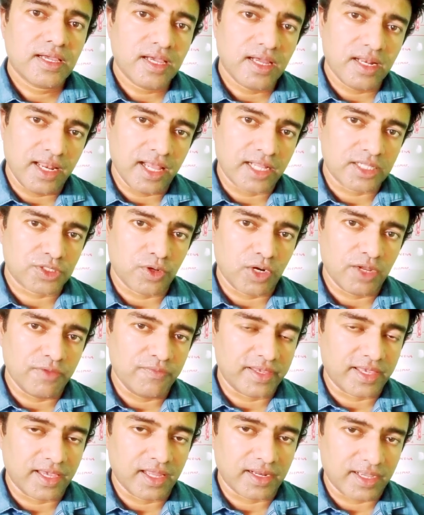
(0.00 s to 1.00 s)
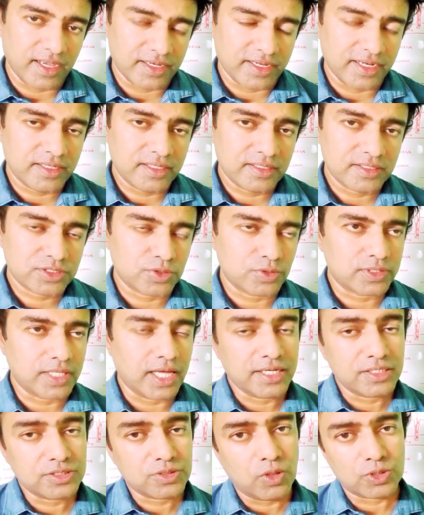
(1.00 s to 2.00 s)
length only we can get it, so
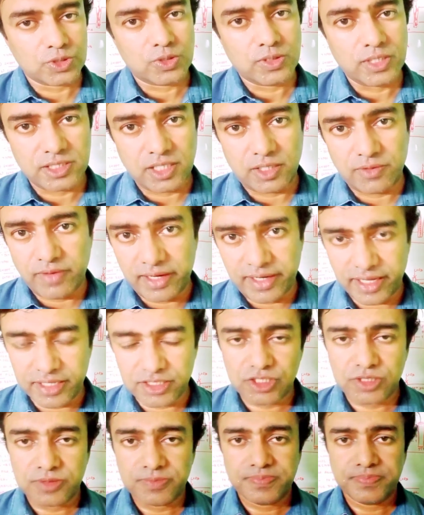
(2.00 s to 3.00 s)
that is also disadvantage.